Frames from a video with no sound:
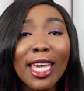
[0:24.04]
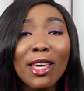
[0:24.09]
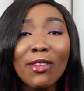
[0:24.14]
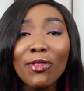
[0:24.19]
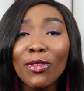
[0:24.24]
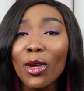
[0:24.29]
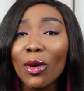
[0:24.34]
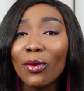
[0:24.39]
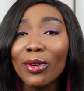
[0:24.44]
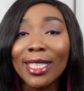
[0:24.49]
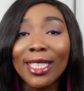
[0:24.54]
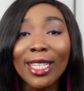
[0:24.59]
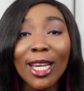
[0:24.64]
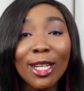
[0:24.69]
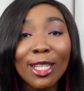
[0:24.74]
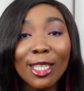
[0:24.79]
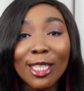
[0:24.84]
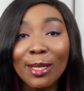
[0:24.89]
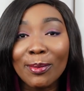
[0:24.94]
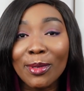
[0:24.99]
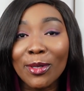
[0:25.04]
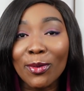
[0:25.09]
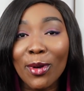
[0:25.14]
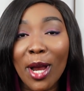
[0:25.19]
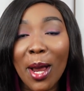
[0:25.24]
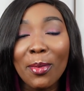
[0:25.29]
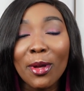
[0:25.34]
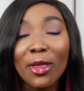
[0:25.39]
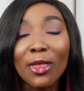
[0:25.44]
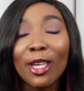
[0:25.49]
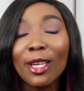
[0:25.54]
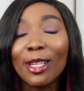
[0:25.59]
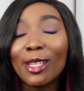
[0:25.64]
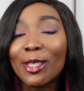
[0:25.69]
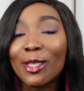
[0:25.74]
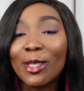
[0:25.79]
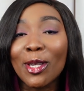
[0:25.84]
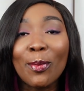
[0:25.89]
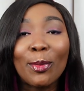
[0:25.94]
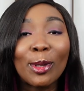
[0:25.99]
If you're a returning subscriber, thank
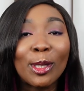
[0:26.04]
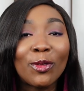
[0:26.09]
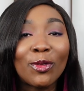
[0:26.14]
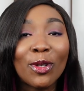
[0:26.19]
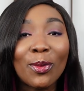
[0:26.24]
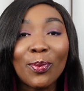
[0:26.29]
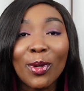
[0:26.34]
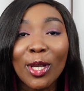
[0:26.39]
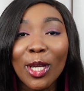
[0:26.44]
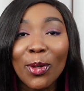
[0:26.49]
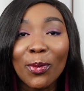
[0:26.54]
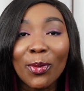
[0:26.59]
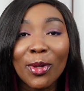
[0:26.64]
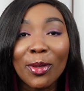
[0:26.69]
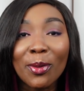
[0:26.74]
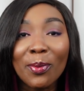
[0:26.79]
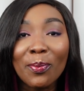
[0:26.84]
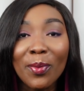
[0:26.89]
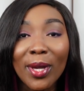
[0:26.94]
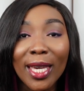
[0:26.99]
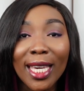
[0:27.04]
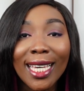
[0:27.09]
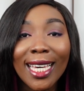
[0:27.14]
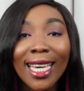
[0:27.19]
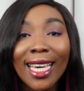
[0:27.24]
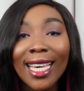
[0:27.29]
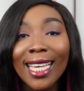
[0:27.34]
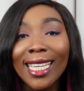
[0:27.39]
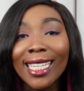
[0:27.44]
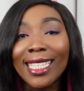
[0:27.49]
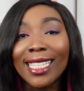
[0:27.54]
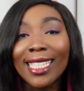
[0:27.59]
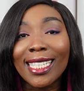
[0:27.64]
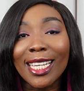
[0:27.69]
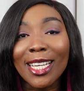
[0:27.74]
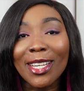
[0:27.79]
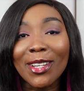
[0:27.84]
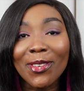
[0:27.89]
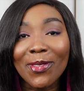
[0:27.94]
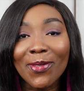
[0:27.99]
you so much for being with me
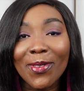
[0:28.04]
stick